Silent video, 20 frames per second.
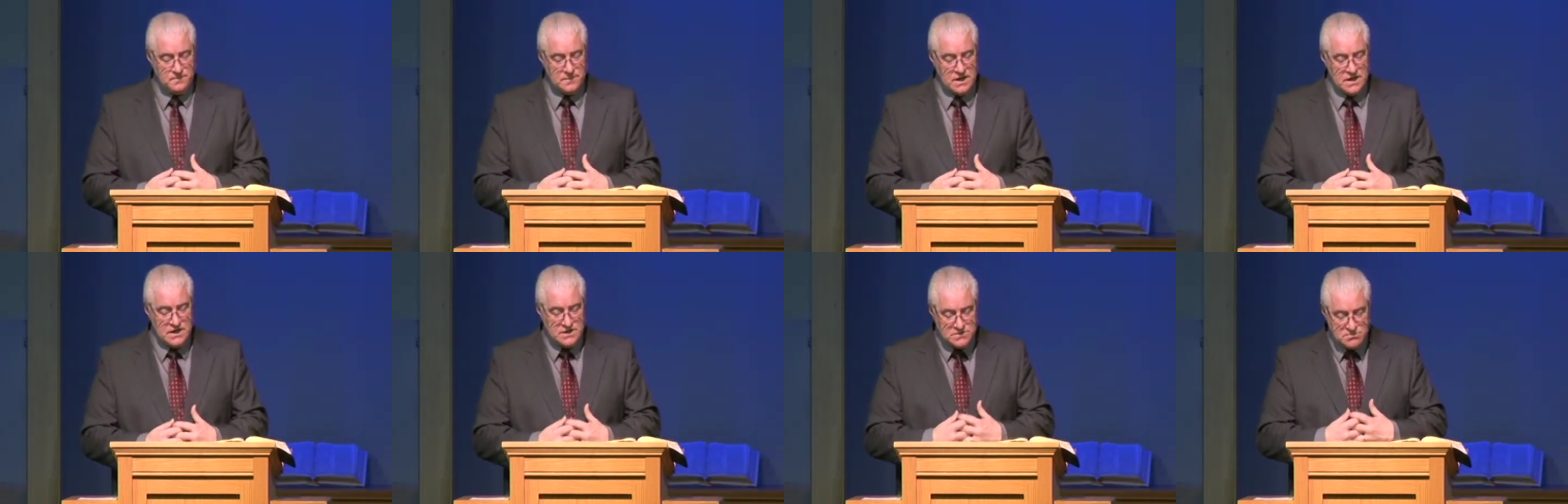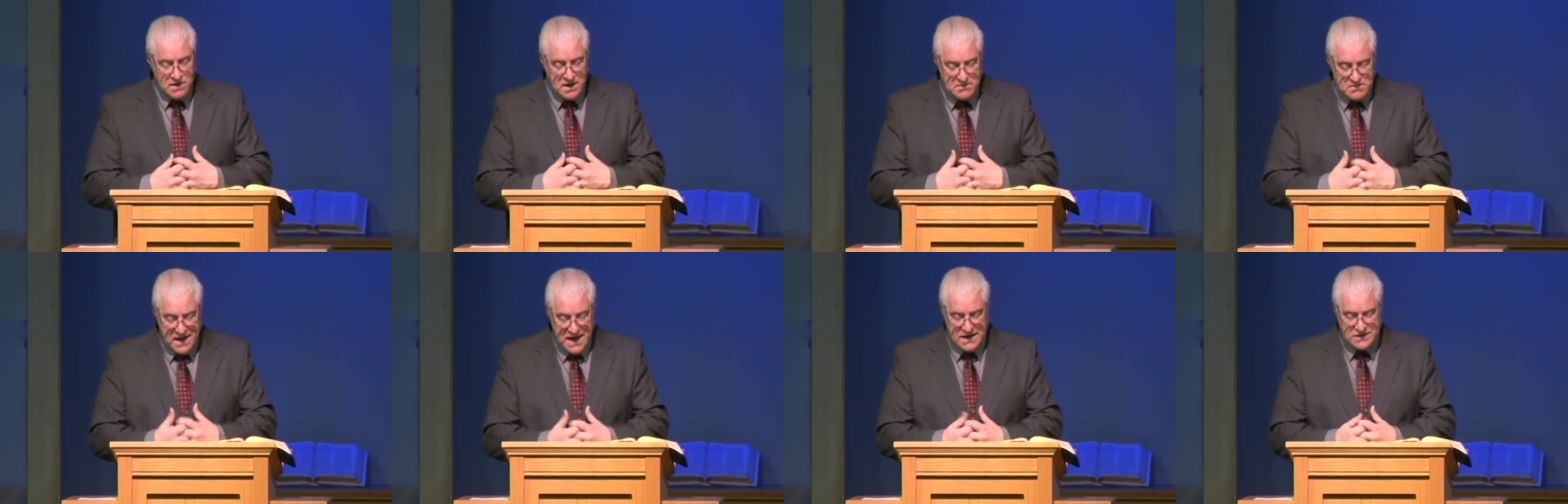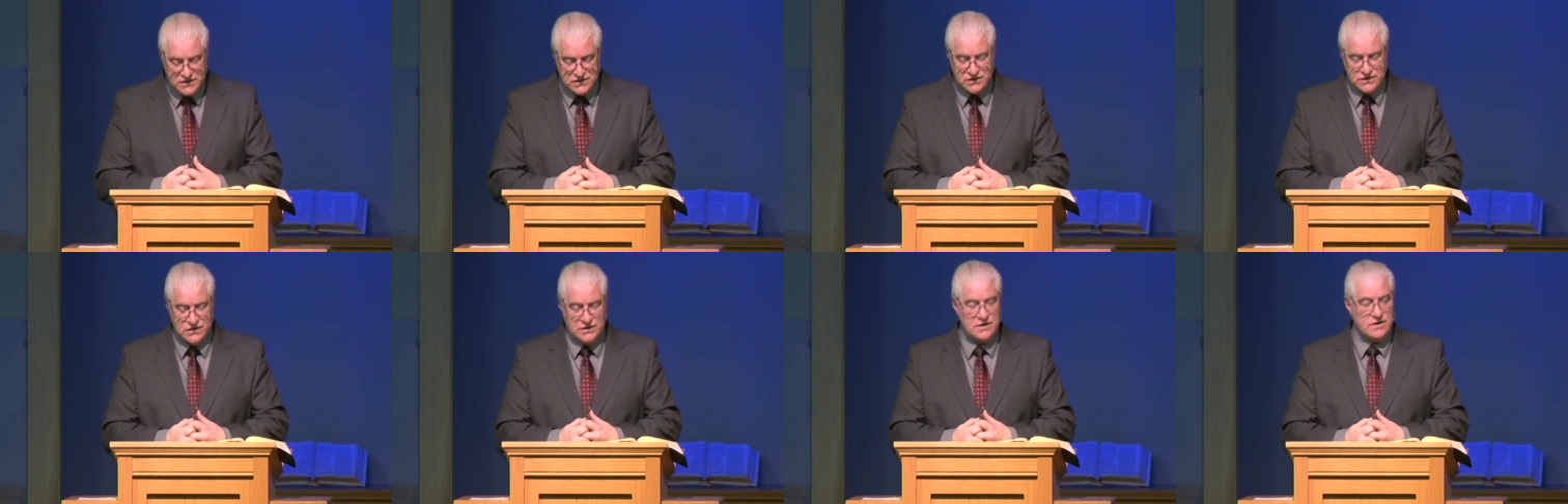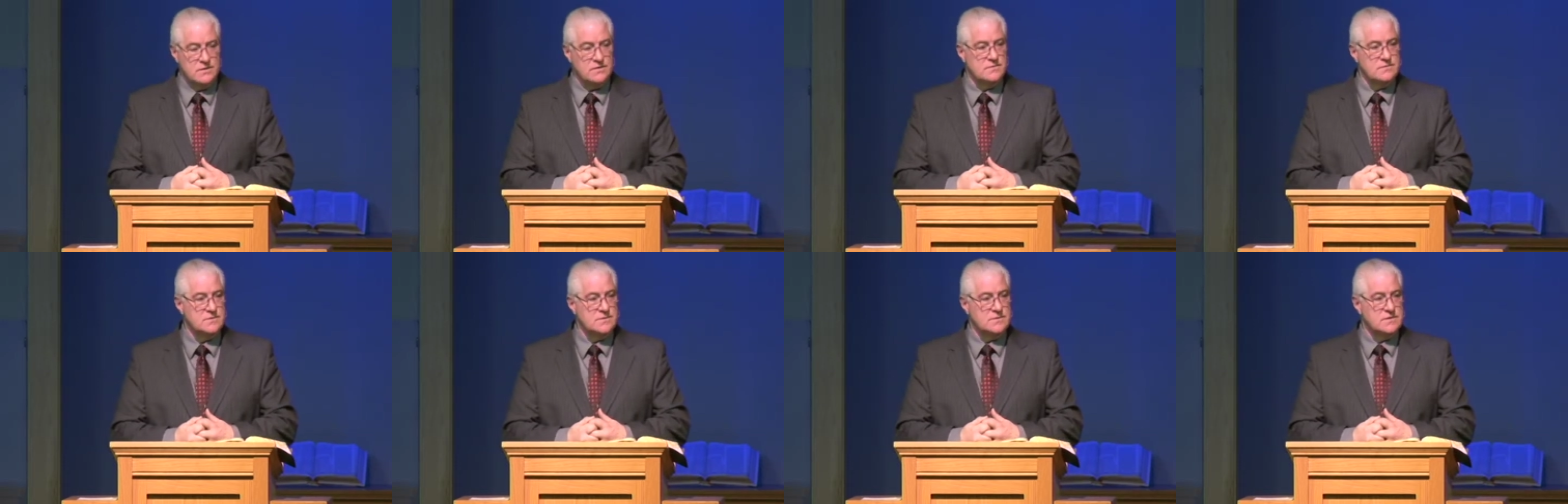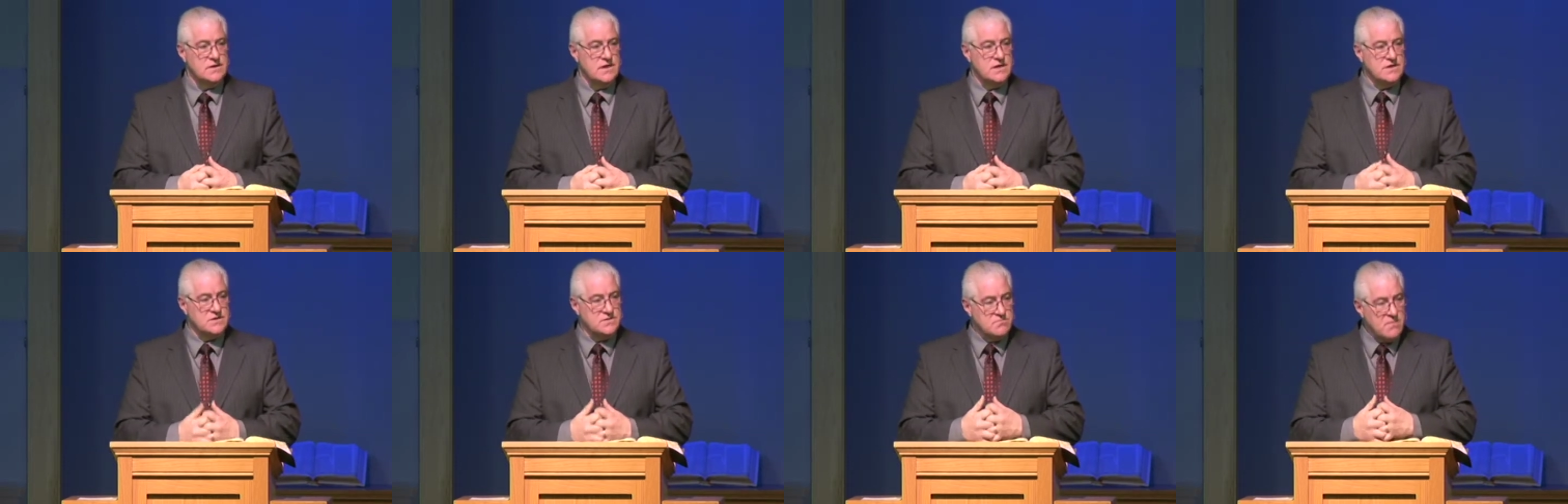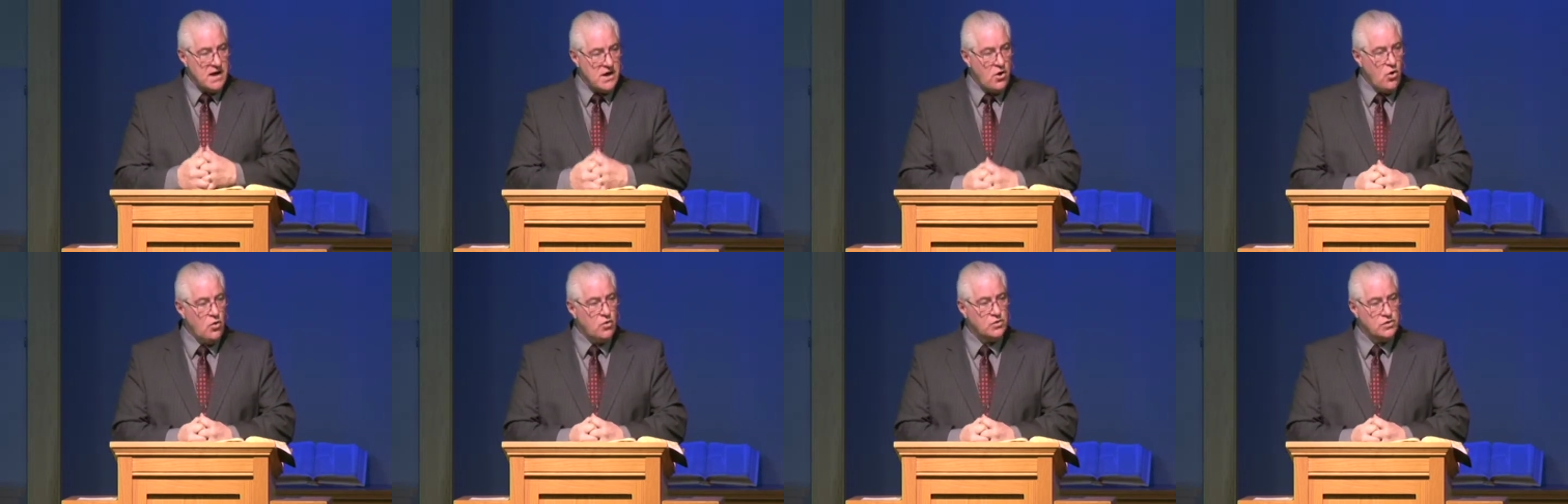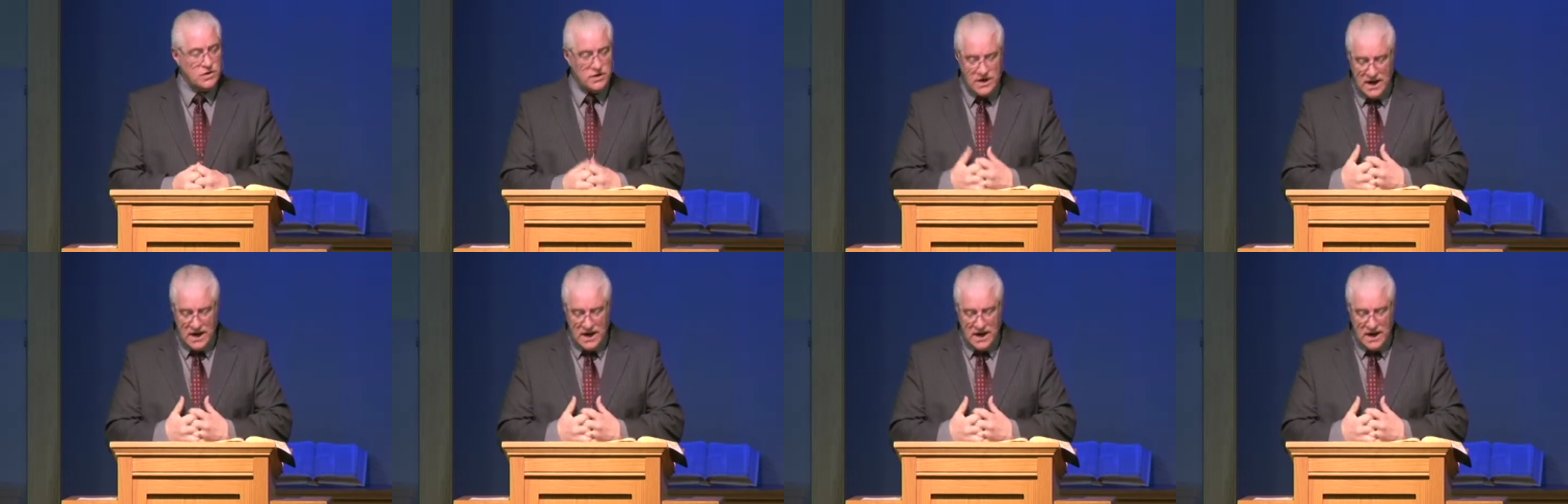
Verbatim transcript: He is my master, He is my owner,